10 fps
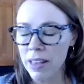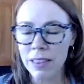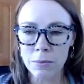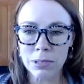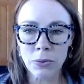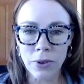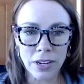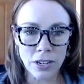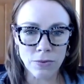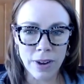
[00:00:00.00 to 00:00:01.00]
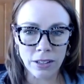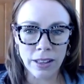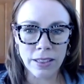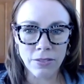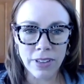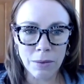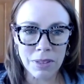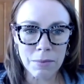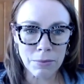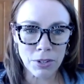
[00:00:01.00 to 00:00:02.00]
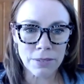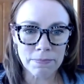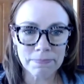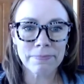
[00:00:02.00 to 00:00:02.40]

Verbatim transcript: by the employer rather than the family member.